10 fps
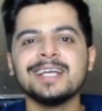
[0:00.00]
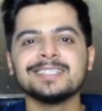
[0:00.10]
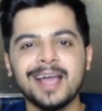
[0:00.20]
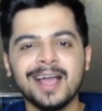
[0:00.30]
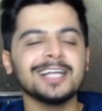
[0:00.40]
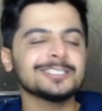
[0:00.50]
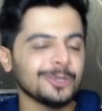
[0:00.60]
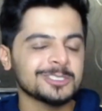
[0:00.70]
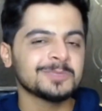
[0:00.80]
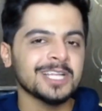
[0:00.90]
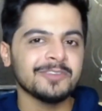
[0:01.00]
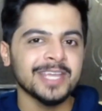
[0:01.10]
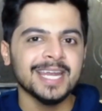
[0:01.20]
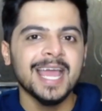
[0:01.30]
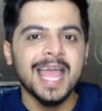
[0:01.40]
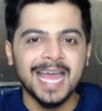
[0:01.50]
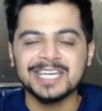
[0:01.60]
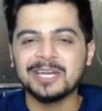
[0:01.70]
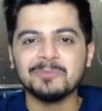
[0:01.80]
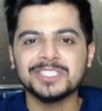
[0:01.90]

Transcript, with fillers: Sangha slots himself in at number